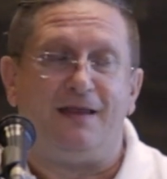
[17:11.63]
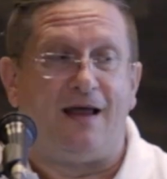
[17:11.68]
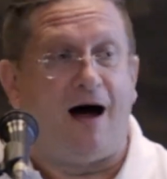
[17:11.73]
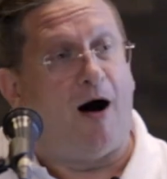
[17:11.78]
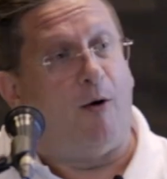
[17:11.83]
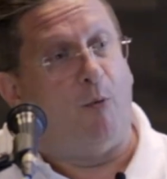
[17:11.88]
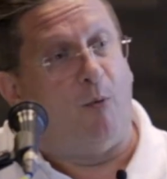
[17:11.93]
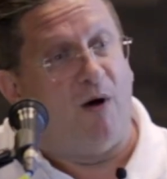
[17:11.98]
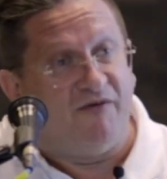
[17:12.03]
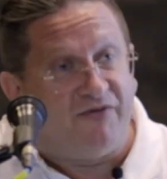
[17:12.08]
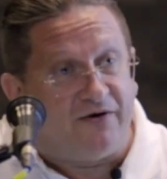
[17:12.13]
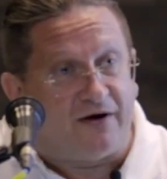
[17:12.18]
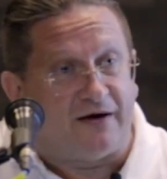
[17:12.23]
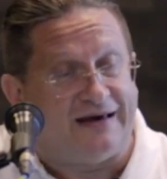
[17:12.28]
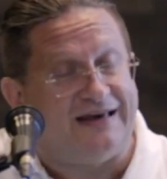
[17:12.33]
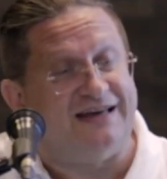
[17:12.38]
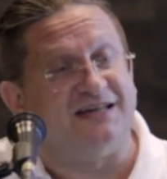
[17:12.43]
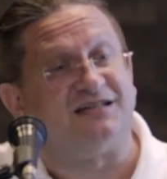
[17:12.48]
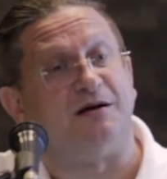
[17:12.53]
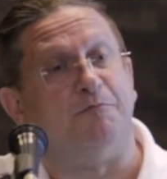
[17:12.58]
However,
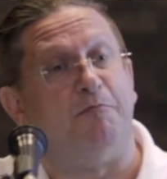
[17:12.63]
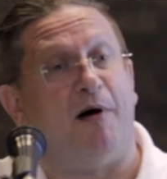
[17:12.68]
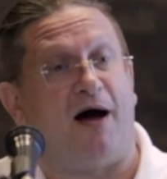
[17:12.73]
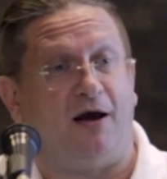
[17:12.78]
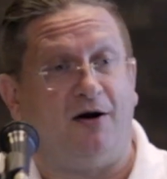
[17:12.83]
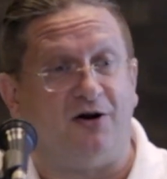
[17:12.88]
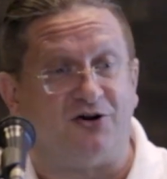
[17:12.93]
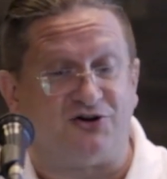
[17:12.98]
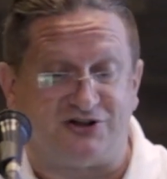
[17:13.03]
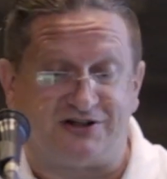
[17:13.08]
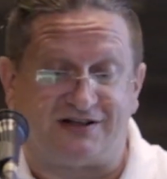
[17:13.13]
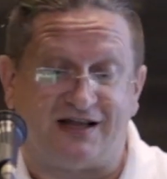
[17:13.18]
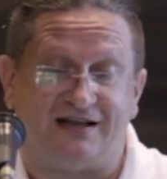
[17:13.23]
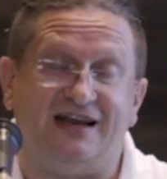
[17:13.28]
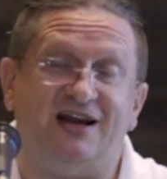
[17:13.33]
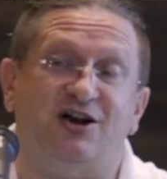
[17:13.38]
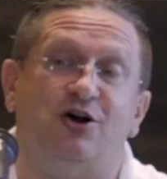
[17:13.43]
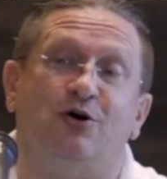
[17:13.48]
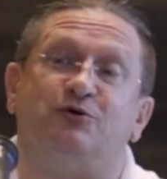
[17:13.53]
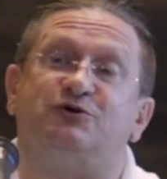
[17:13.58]
he is a biologist and
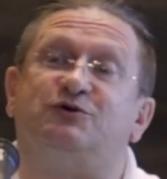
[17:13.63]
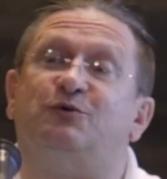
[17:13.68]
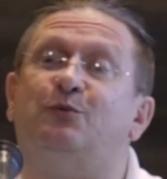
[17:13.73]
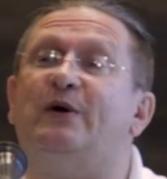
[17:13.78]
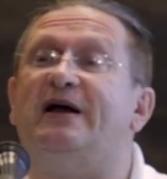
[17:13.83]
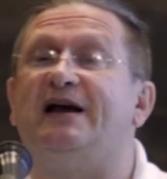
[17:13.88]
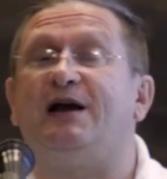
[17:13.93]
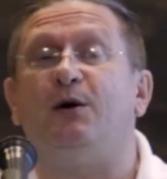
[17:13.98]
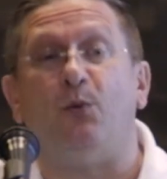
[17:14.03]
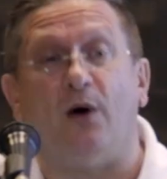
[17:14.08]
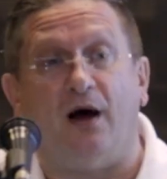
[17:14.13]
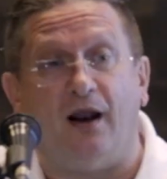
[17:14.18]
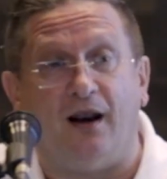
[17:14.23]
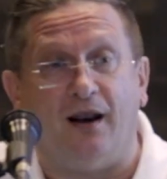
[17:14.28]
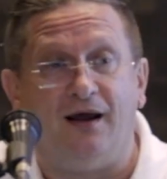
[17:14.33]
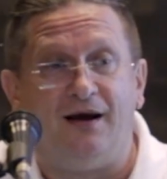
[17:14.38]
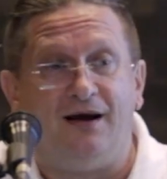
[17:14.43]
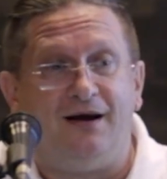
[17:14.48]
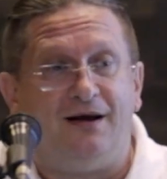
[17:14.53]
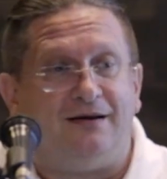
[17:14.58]
he knows very
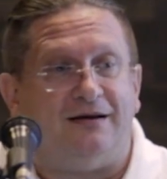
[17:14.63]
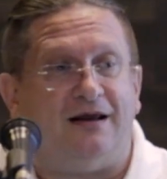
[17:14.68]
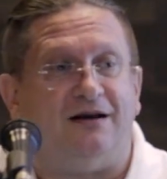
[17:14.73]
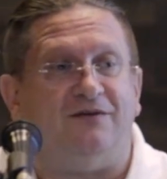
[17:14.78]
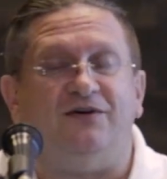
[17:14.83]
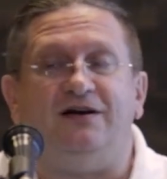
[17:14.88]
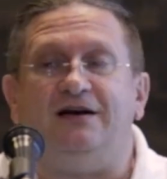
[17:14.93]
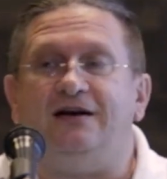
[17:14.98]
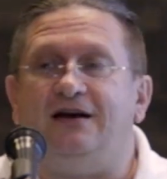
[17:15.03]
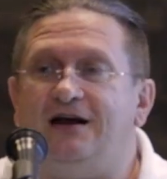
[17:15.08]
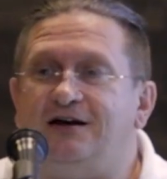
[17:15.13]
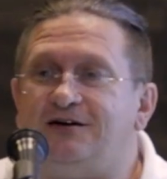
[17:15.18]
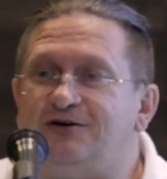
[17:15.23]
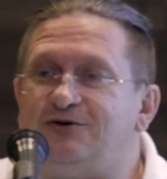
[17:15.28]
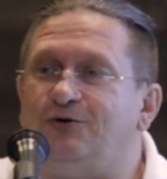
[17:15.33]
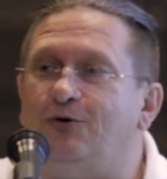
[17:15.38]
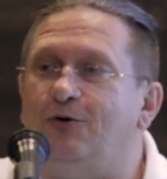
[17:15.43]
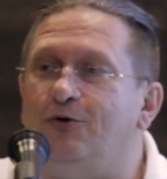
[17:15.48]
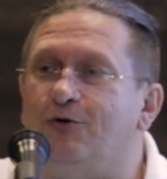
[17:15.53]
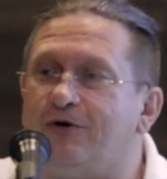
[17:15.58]
well that we
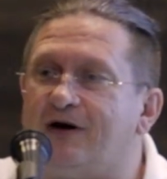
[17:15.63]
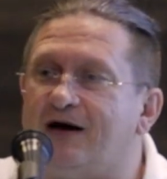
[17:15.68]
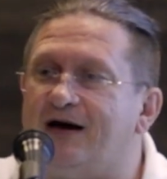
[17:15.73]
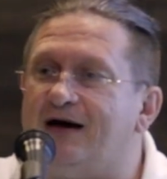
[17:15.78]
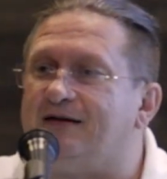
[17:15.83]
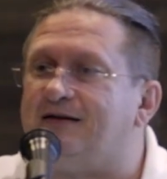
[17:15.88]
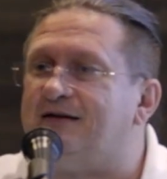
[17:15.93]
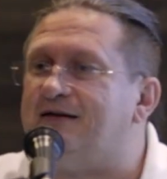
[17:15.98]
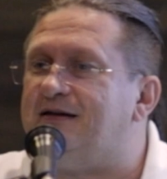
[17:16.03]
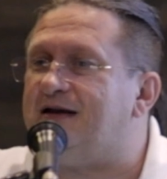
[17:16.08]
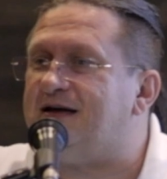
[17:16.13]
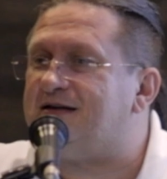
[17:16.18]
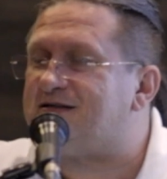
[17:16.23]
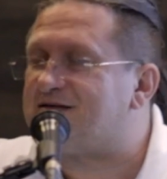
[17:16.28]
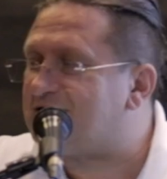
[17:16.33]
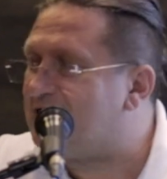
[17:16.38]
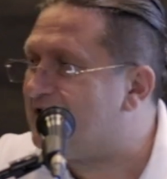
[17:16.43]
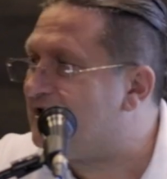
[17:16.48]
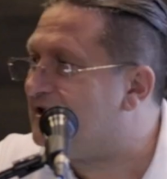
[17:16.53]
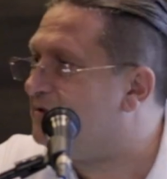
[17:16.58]
need to look at
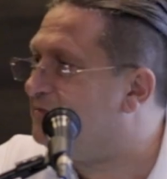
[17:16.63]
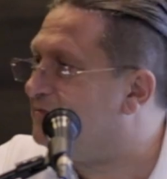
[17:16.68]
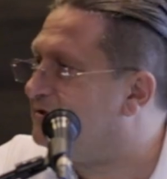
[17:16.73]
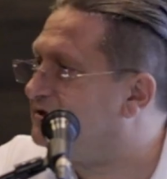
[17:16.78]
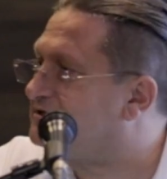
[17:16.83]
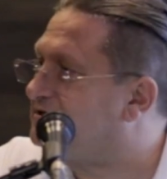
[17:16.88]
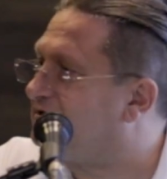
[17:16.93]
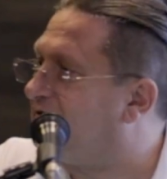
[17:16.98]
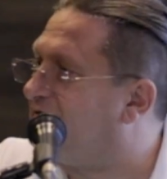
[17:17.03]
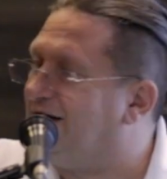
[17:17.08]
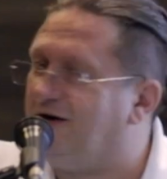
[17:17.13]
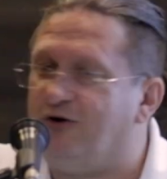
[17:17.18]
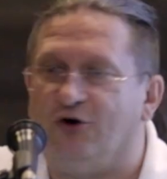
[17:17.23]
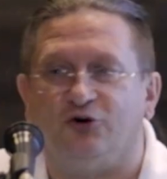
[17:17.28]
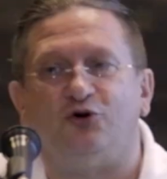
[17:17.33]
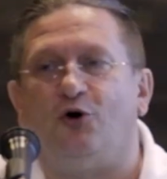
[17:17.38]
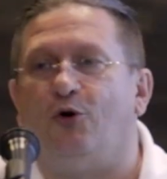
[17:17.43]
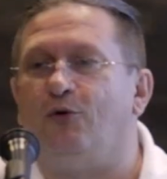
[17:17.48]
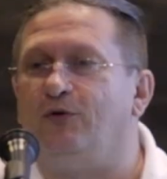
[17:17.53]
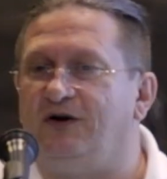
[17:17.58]
these animals
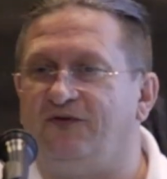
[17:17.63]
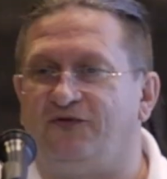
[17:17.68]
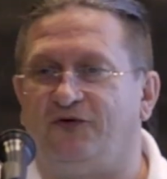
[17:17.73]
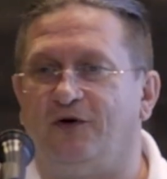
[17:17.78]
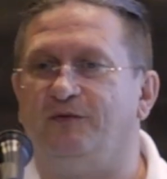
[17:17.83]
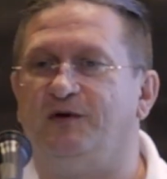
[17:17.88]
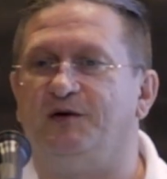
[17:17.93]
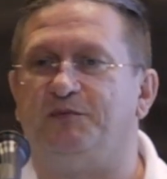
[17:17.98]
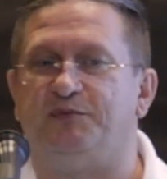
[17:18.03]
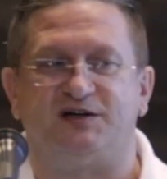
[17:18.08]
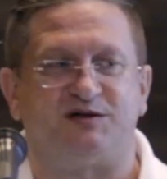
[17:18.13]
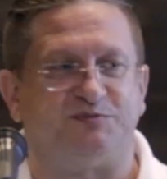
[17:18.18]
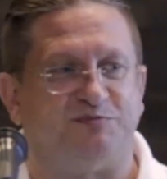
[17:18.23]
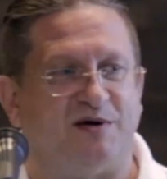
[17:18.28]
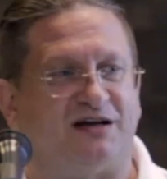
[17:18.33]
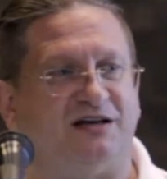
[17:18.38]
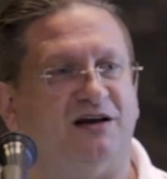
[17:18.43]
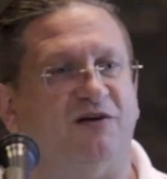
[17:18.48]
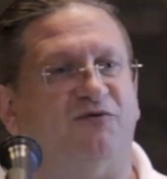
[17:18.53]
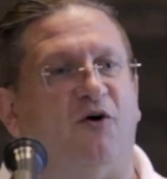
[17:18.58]
not only from the
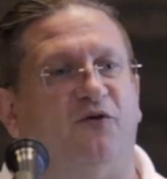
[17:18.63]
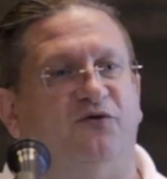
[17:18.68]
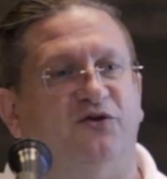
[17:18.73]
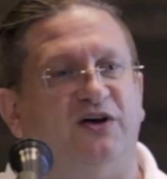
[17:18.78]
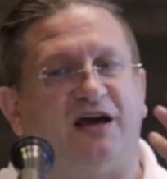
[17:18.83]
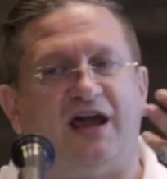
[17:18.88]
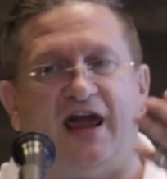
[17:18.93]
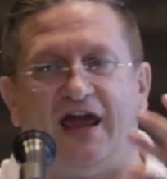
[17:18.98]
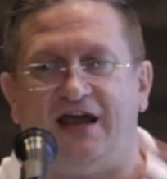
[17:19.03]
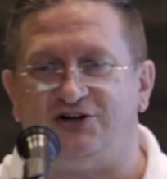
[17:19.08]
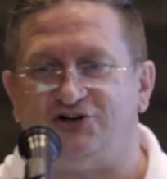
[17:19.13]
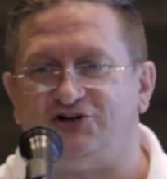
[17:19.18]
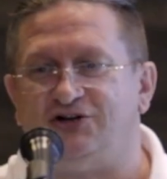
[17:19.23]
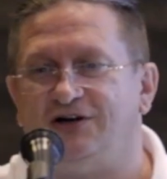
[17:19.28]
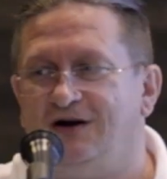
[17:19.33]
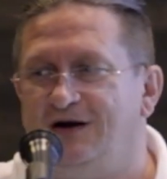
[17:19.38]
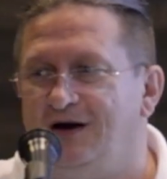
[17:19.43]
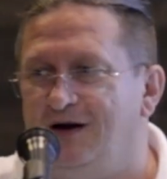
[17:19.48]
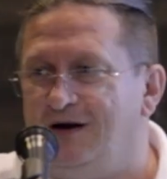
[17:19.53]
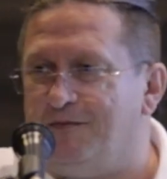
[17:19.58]
perspective of the cage,
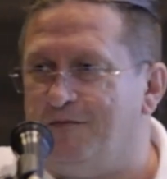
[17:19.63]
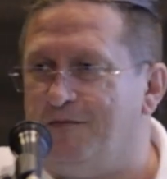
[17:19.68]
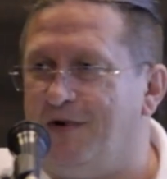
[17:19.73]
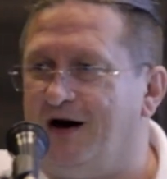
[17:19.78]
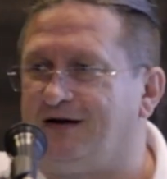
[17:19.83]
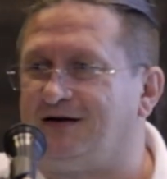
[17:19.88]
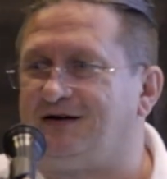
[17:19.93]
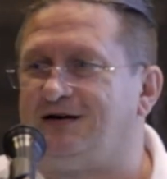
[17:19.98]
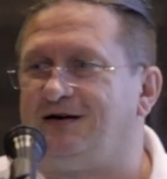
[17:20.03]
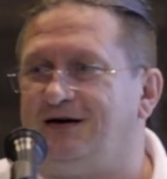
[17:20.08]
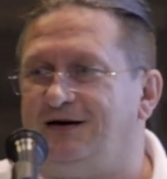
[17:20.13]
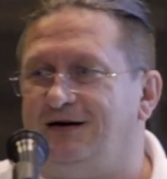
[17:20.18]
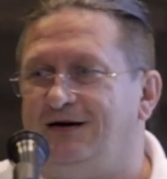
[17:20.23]
but